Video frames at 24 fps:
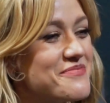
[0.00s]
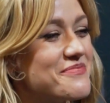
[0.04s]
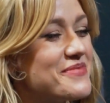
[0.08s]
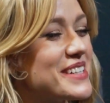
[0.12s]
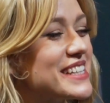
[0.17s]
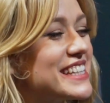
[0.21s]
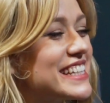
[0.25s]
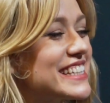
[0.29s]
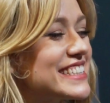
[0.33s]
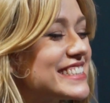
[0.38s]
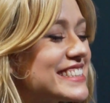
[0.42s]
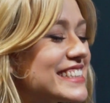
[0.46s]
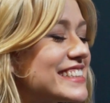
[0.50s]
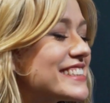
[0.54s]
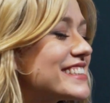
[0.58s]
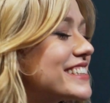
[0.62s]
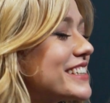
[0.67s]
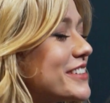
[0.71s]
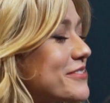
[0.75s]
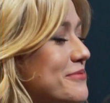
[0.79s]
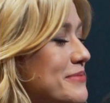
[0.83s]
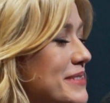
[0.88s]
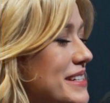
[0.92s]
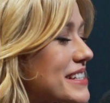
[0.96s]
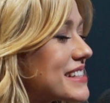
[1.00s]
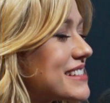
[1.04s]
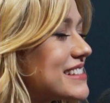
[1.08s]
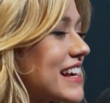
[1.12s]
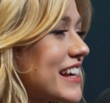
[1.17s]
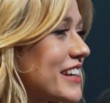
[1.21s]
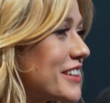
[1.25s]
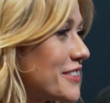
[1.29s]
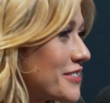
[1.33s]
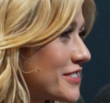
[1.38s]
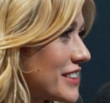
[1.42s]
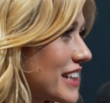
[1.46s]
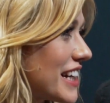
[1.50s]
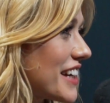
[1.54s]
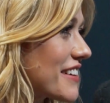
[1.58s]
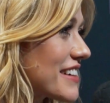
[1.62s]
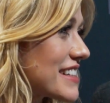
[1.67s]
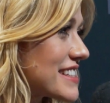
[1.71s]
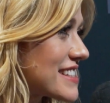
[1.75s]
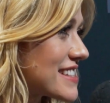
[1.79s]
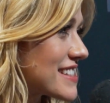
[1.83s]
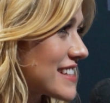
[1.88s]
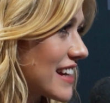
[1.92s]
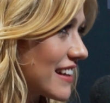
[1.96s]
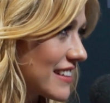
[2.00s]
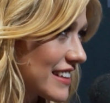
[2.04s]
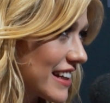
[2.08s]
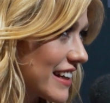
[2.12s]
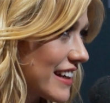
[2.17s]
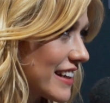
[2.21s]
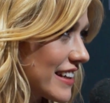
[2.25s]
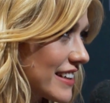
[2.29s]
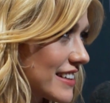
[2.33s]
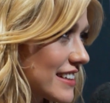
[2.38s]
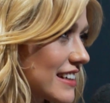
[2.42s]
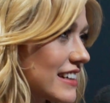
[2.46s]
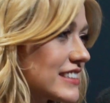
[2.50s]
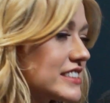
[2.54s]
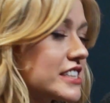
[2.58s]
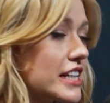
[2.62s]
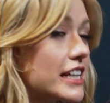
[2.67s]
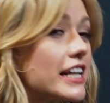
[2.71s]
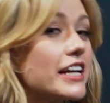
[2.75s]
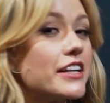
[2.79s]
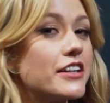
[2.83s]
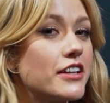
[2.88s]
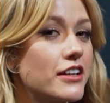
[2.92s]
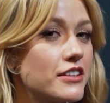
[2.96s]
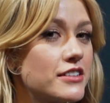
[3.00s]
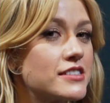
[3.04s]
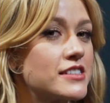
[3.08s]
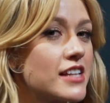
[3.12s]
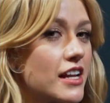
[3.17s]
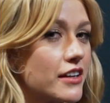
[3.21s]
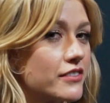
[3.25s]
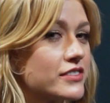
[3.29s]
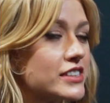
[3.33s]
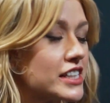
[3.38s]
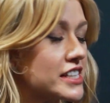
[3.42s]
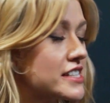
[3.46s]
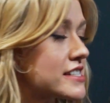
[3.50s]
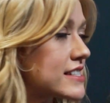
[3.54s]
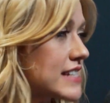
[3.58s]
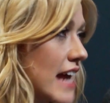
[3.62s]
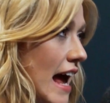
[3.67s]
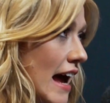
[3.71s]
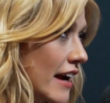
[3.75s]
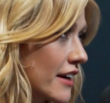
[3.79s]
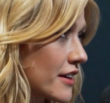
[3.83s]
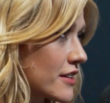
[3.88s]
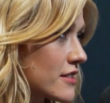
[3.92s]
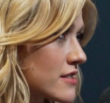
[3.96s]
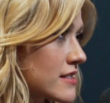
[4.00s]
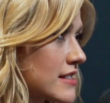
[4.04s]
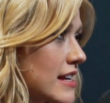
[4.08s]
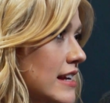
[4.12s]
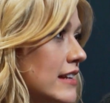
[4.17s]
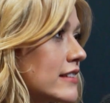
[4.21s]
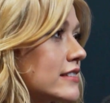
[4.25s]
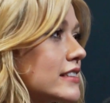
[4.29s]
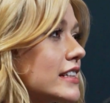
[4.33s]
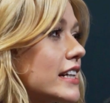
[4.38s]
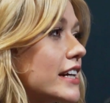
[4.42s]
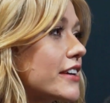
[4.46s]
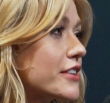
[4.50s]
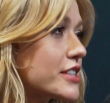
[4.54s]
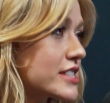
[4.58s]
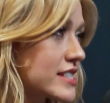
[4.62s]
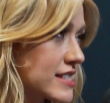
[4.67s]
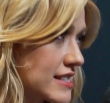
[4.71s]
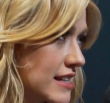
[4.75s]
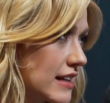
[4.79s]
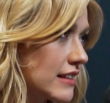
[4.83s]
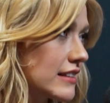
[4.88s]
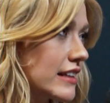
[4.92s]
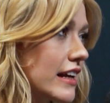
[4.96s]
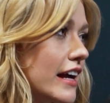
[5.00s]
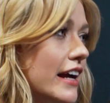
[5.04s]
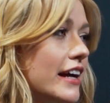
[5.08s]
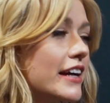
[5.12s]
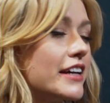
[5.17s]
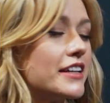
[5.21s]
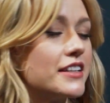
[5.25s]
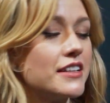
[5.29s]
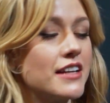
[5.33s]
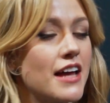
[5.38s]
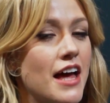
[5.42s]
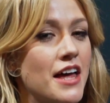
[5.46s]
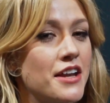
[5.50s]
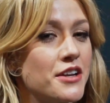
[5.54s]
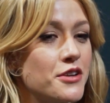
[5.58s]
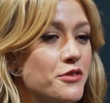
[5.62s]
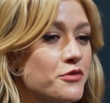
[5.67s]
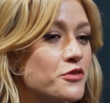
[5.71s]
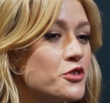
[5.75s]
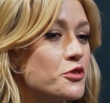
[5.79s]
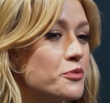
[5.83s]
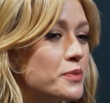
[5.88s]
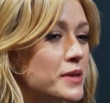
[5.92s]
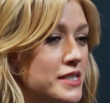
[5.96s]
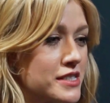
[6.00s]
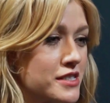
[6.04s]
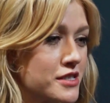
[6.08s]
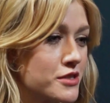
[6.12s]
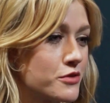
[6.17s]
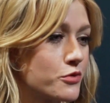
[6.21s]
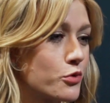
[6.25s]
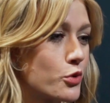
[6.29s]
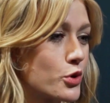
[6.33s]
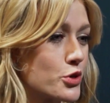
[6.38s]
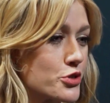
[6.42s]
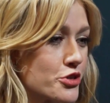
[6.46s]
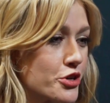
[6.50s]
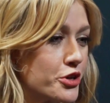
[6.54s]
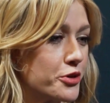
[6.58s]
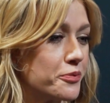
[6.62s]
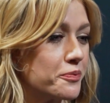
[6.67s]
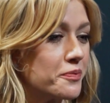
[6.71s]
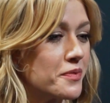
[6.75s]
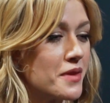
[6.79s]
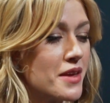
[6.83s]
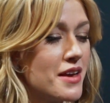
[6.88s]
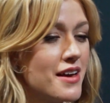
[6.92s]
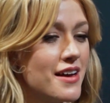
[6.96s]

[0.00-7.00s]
But they did give me a set of Clary's stele. I did get a set of Clary's daggers and Clary's stele and a few pieces of wardrobe.